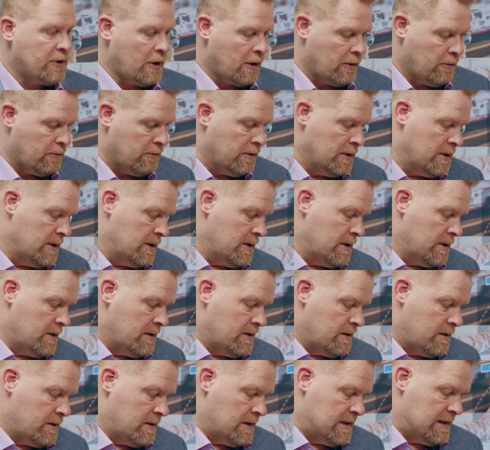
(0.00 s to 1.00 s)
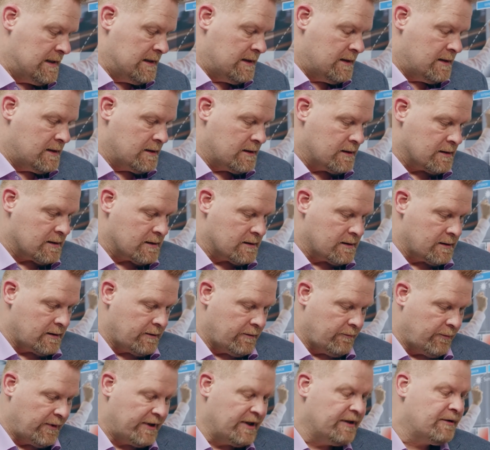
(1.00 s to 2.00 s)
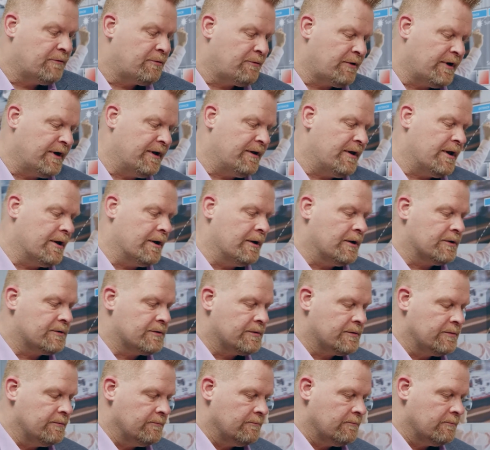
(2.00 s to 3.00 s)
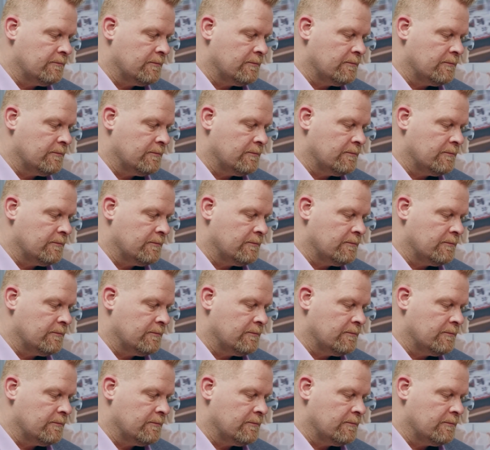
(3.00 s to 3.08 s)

So within 3 years,